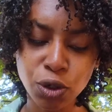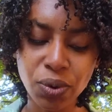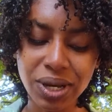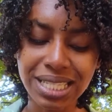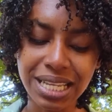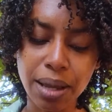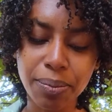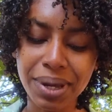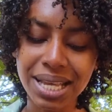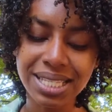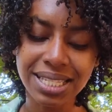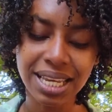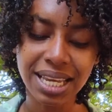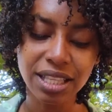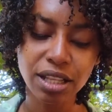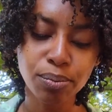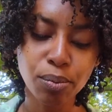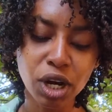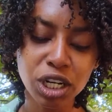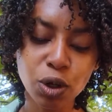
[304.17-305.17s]
to it i'm
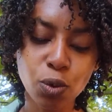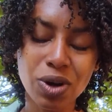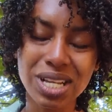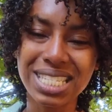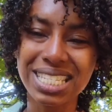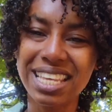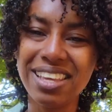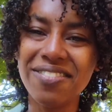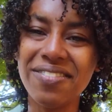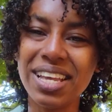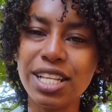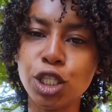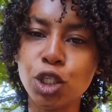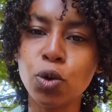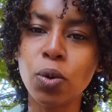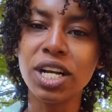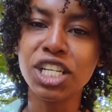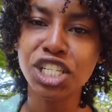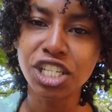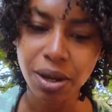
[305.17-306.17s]
getting the money was given to a